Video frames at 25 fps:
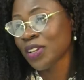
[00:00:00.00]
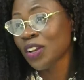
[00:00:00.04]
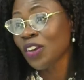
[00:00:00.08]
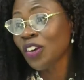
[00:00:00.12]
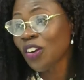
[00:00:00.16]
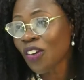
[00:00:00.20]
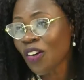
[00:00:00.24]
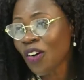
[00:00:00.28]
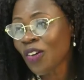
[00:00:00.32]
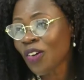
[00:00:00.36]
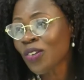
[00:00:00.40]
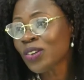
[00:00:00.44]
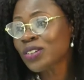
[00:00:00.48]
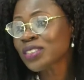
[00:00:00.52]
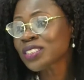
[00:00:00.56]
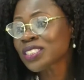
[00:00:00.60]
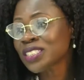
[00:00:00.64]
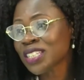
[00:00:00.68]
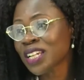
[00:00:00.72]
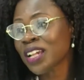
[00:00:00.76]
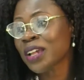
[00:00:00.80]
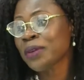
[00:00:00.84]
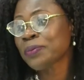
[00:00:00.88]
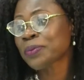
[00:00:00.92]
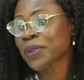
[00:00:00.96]
long
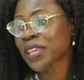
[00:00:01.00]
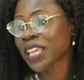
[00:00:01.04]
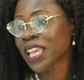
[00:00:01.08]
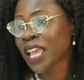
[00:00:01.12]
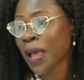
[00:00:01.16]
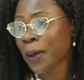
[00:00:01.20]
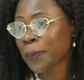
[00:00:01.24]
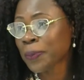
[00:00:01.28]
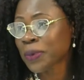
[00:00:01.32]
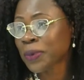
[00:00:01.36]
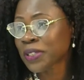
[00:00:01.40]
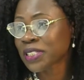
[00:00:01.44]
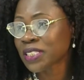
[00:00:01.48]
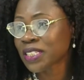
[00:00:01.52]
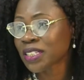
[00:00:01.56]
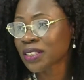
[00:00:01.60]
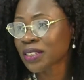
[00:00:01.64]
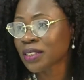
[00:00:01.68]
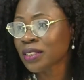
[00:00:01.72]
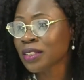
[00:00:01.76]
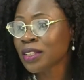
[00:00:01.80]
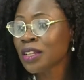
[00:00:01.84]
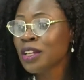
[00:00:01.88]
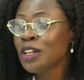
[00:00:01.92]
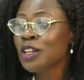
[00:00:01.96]
term capital,
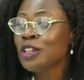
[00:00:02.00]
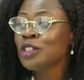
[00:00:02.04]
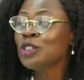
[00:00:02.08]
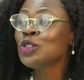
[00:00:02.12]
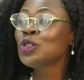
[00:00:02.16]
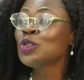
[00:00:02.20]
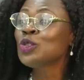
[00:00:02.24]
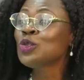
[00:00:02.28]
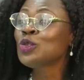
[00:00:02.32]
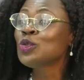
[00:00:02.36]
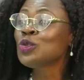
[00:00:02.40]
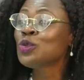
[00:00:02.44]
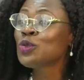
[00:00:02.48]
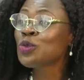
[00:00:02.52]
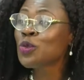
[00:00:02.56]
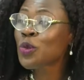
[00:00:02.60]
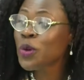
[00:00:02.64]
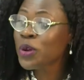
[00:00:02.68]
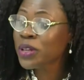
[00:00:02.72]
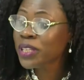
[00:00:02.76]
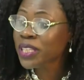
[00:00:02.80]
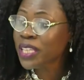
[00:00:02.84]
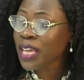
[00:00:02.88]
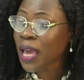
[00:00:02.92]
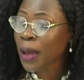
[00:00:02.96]
to
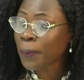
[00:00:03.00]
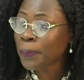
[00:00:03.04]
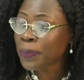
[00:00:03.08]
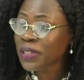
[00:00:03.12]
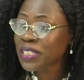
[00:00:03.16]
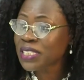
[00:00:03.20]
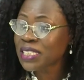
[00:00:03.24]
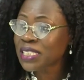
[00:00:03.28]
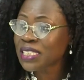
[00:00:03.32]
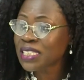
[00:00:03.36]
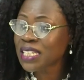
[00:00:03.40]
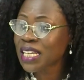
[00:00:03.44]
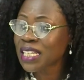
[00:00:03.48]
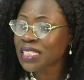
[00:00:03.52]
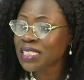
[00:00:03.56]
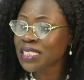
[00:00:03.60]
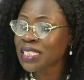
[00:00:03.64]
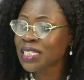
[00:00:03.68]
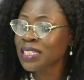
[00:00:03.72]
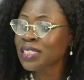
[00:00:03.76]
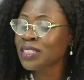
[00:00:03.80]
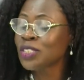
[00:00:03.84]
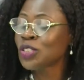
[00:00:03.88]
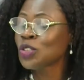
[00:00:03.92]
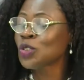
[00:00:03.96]
grow their
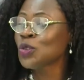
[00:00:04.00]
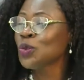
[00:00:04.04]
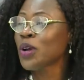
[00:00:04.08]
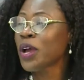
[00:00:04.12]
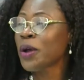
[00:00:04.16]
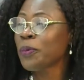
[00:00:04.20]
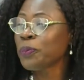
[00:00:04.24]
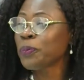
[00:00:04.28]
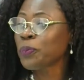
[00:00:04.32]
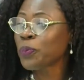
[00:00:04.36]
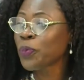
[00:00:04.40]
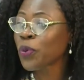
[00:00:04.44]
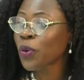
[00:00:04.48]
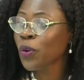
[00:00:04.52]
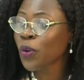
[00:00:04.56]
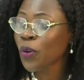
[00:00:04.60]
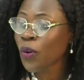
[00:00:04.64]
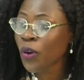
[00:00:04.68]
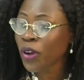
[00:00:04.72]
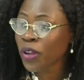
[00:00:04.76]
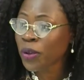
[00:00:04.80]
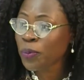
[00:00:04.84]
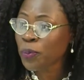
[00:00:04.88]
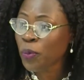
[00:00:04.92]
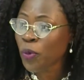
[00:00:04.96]
businesses, to
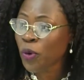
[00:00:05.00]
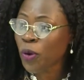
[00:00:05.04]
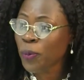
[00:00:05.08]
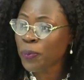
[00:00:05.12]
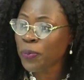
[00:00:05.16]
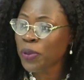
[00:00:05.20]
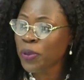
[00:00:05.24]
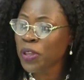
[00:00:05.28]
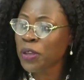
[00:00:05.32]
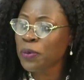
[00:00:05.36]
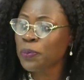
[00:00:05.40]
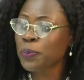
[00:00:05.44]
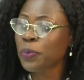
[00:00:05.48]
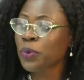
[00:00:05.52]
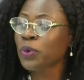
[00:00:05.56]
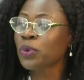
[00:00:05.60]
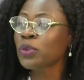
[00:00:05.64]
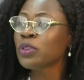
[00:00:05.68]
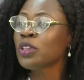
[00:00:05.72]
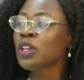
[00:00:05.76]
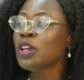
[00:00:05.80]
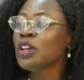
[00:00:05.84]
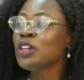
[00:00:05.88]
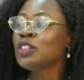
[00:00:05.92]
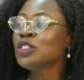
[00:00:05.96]
employ more people,
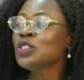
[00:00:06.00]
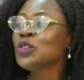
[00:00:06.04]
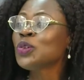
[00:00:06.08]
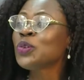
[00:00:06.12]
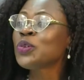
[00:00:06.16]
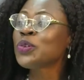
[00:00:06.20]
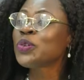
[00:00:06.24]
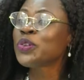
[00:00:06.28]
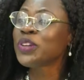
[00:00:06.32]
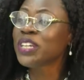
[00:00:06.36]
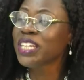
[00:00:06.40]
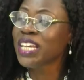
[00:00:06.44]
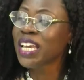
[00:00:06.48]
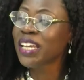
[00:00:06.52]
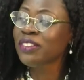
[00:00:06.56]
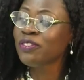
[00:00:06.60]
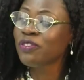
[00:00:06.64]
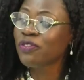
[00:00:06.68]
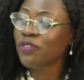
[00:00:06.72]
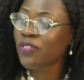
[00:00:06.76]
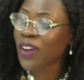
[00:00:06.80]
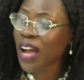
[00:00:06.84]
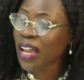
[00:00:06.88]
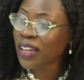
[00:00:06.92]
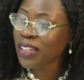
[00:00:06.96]
to create
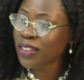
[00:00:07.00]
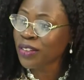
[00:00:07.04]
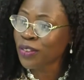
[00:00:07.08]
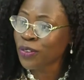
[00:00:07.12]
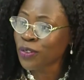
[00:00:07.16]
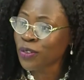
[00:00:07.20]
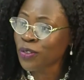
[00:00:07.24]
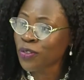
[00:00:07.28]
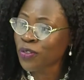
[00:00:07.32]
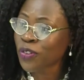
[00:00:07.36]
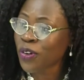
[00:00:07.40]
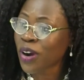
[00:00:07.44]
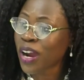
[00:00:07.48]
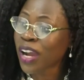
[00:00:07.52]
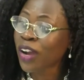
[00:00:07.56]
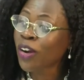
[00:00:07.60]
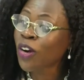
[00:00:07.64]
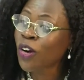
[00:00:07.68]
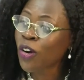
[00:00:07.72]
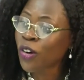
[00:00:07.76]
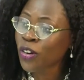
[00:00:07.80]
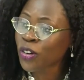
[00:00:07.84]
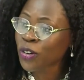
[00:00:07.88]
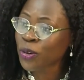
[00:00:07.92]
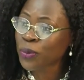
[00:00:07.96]
value for our
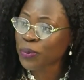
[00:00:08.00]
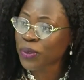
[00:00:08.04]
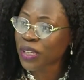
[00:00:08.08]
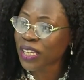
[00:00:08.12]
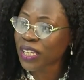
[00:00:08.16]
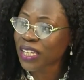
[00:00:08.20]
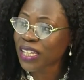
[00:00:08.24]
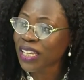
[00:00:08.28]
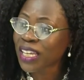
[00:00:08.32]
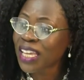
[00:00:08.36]
economy.